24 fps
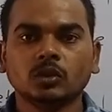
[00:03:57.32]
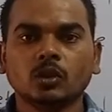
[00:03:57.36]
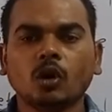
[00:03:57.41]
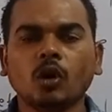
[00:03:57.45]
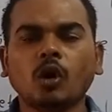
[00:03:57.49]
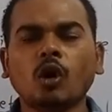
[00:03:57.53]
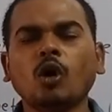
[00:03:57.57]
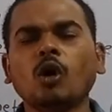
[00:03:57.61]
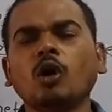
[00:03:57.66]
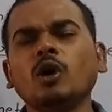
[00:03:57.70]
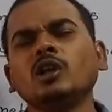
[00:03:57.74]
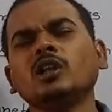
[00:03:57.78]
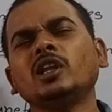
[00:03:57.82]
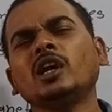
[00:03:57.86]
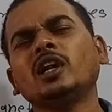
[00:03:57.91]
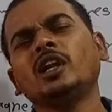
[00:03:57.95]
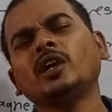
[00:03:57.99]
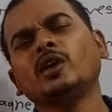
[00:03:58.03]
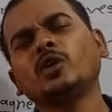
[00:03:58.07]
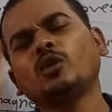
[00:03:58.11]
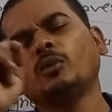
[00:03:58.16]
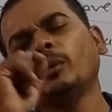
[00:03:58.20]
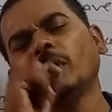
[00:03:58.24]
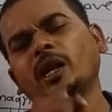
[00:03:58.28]
All the
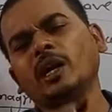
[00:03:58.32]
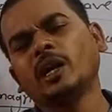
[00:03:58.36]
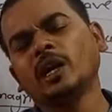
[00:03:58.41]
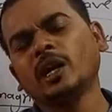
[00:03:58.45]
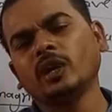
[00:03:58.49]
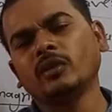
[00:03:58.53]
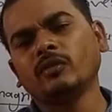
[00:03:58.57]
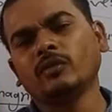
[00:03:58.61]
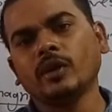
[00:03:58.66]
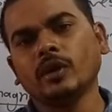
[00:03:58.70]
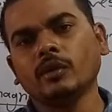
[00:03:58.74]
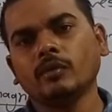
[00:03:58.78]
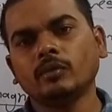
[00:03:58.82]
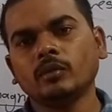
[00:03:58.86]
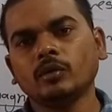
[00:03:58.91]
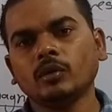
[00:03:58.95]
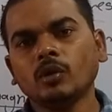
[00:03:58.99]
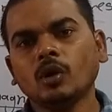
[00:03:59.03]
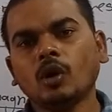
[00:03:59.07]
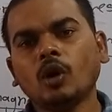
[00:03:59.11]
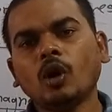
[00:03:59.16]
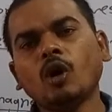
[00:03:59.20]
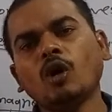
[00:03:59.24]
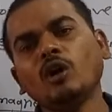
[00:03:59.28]
electromagnetic
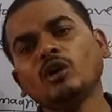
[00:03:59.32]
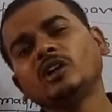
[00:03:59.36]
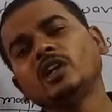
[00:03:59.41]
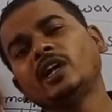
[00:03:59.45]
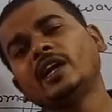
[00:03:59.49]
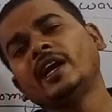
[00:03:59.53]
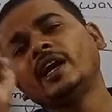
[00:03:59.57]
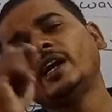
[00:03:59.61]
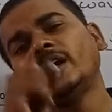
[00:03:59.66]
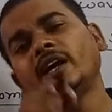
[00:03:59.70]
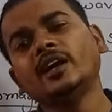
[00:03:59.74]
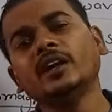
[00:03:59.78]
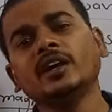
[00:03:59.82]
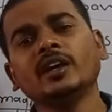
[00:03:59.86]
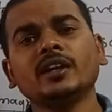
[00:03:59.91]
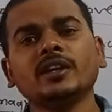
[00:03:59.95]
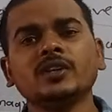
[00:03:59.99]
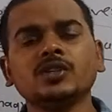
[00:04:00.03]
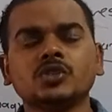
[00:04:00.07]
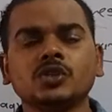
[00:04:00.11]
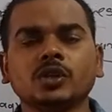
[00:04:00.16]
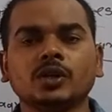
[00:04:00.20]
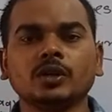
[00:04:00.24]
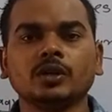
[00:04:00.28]
wave, all the radiant
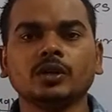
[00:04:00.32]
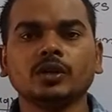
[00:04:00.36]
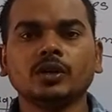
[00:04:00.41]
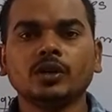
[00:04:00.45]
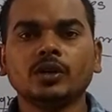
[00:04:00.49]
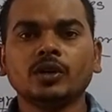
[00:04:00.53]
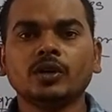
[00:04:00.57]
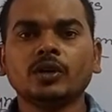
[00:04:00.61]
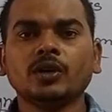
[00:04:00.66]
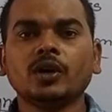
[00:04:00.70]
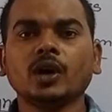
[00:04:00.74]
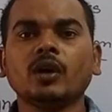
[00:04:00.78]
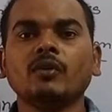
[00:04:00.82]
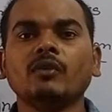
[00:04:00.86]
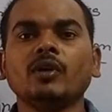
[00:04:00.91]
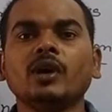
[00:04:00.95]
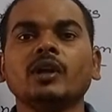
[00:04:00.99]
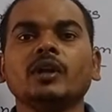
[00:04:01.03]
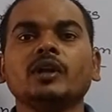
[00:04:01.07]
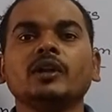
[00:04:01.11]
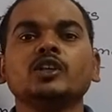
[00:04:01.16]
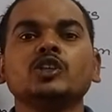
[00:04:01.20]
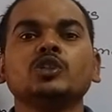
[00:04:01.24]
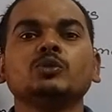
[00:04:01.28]
energy
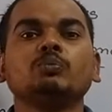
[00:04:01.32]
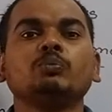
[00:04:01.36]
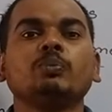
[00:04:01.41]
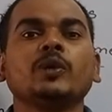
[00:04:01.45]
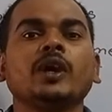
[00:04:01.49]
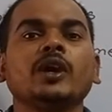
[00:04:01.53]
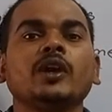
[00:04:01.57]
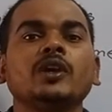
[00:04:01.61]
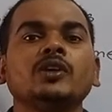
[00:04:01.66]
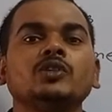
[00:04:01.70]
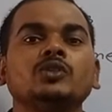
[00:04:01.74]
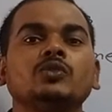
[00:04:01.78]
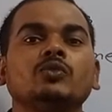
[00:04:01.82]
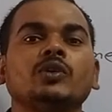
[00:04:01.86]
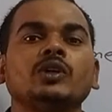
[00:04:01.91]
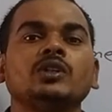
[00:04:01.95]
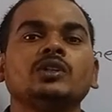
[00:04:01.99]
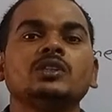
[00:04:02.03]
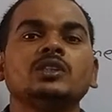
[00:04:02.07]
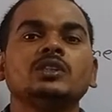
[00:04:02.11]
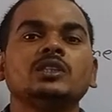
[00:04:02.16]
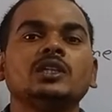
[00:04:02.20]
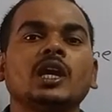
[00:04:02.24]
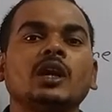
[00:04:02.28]
travel in space
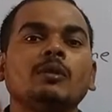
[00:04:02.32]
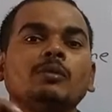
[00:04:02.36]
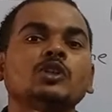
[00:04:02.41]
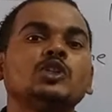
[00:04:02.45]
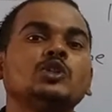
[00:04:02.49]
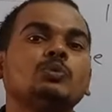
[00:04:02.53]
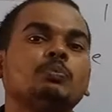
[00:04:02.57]
with same